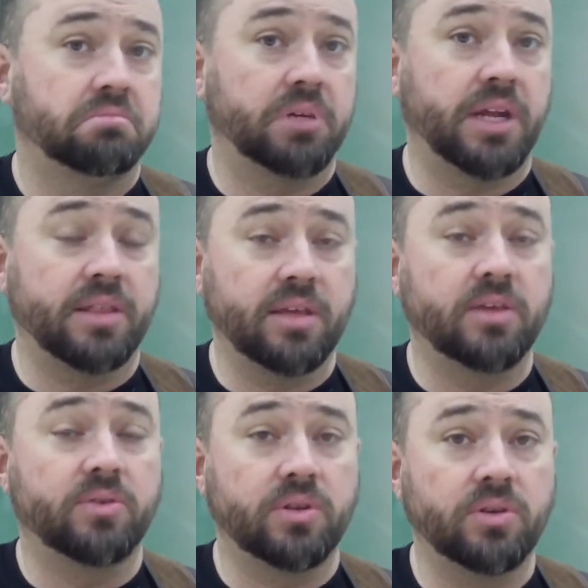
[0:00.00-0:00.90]
but I think
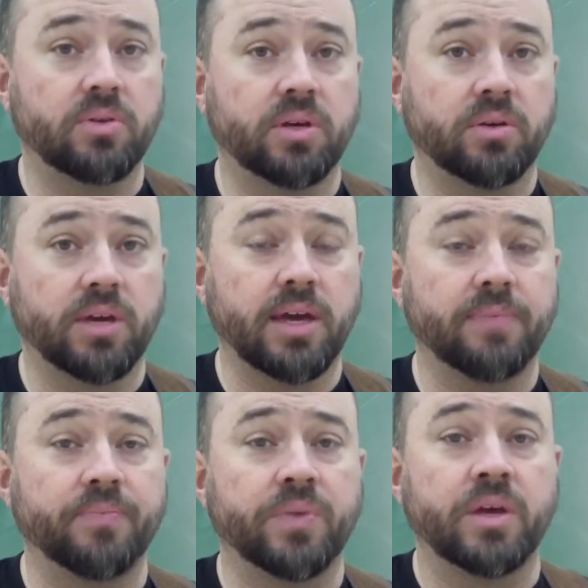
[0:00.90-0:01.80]
you can do it,
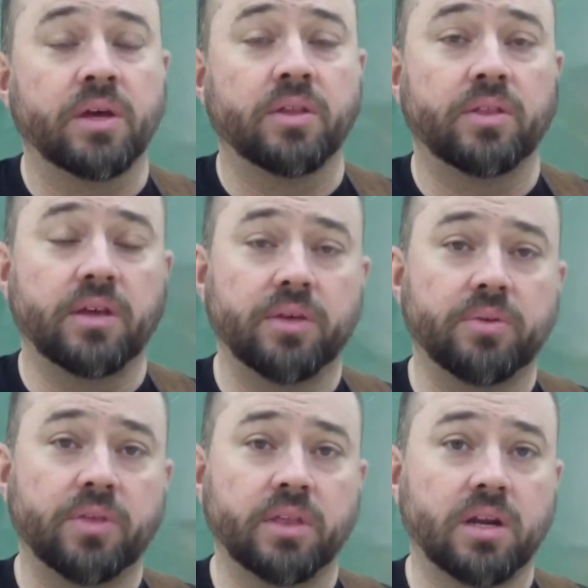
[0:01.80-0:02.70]
okay? The
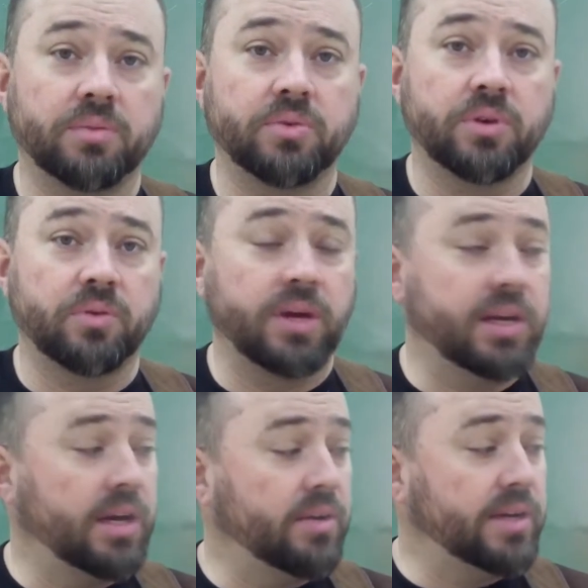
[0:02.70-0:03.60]
other thing that I'm doing right
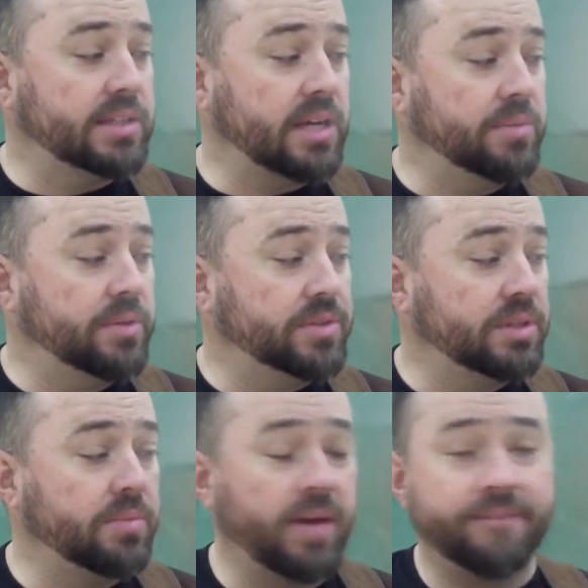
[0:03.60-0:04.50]
now is I'm
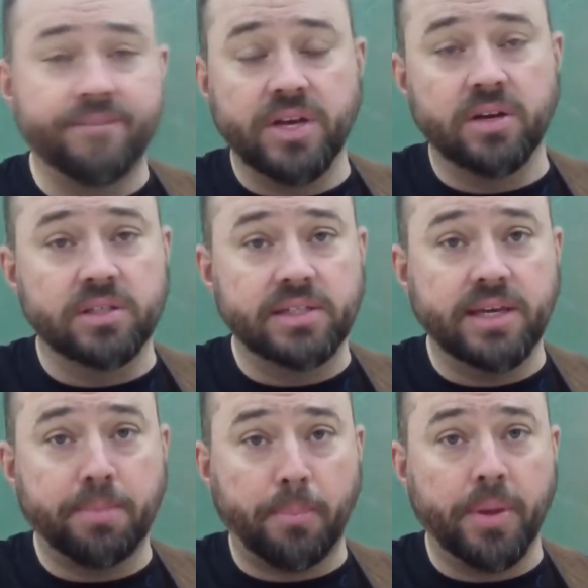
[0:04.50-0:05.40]
using my
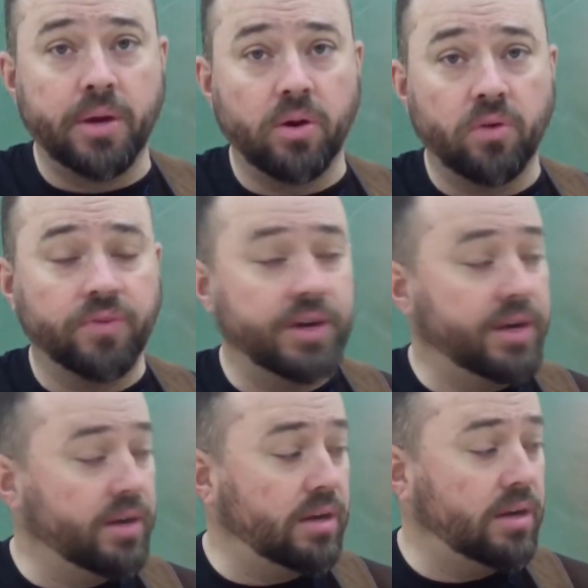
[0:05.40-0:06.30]
fingertip over
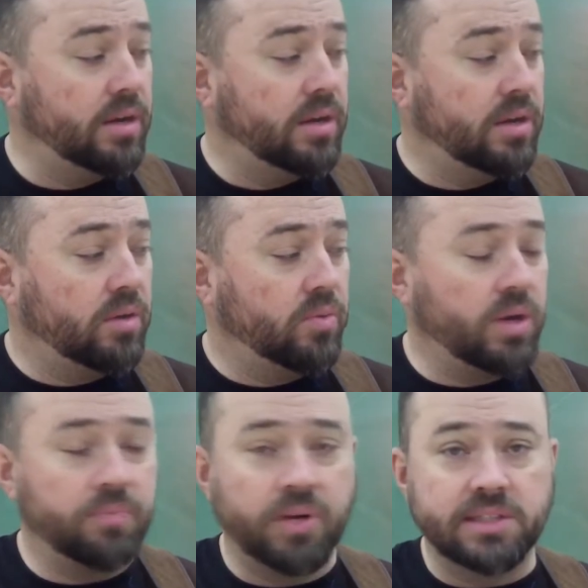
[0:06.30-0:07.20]
here when
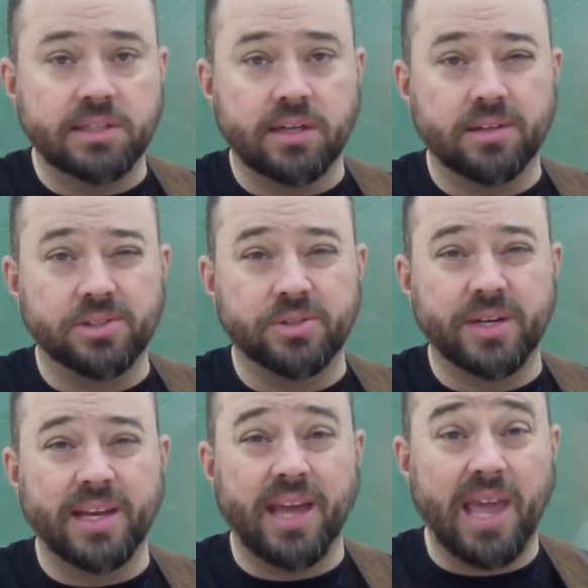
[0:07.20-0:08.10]
I'm pressing down the
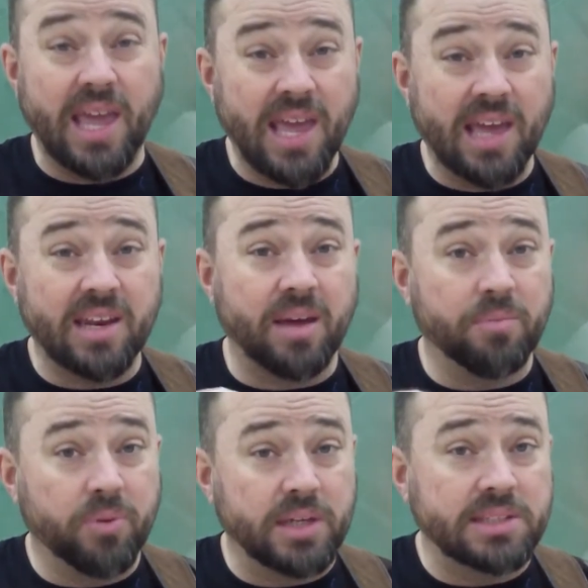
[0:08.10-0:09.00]
string, and
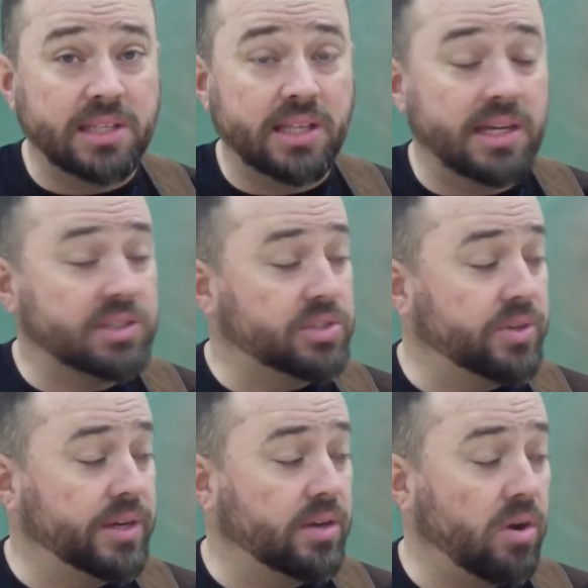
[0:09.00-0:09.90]
I'm pressing that
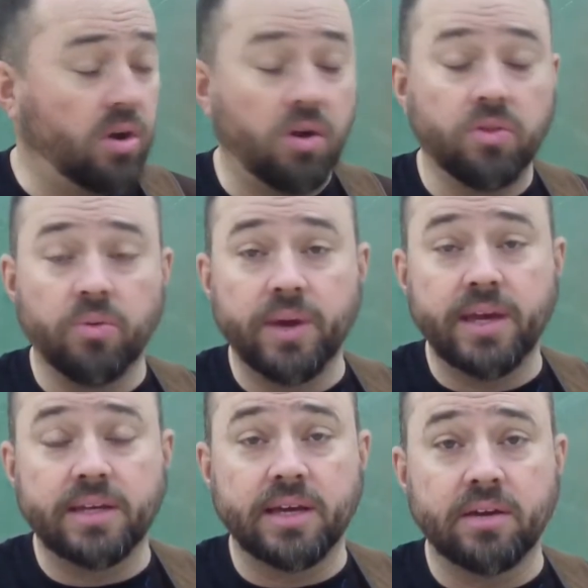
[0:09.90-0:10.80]
string all the
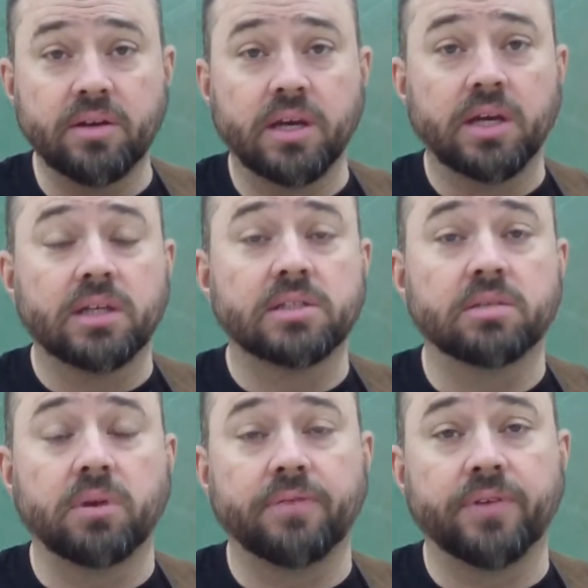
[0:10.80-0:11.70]
way down
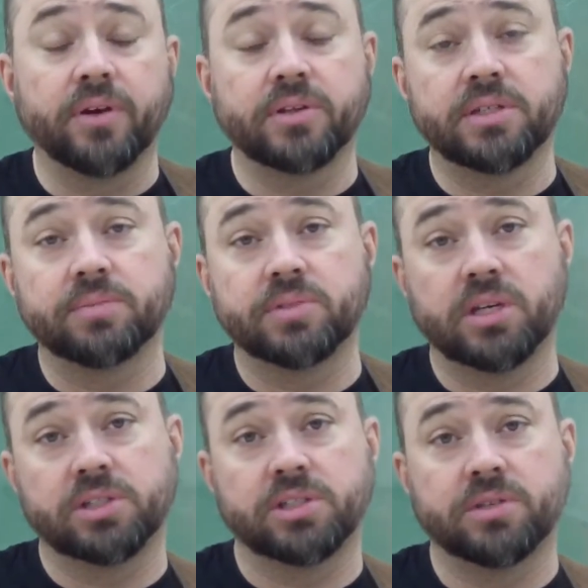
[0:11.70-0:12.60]
till my fingertip
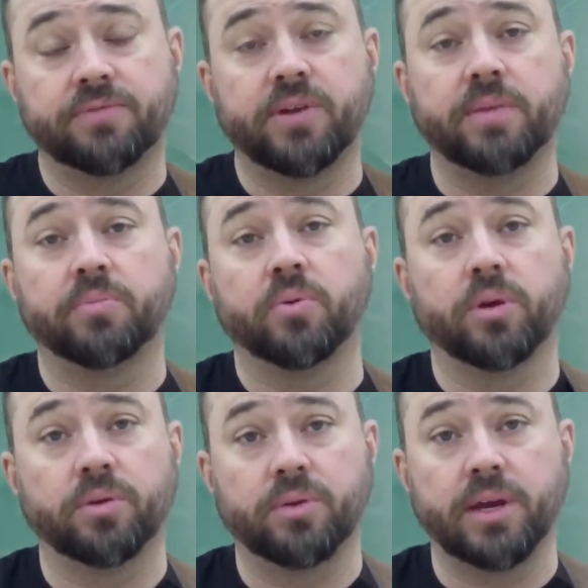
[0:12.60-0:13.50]
touches the
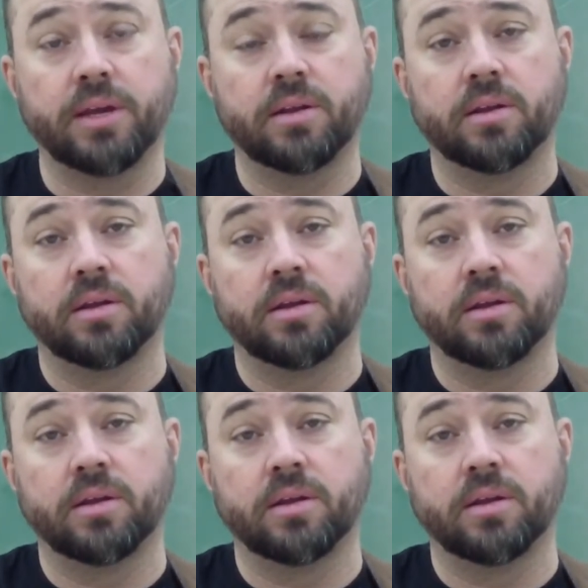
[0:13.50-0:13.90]
fretboard, right?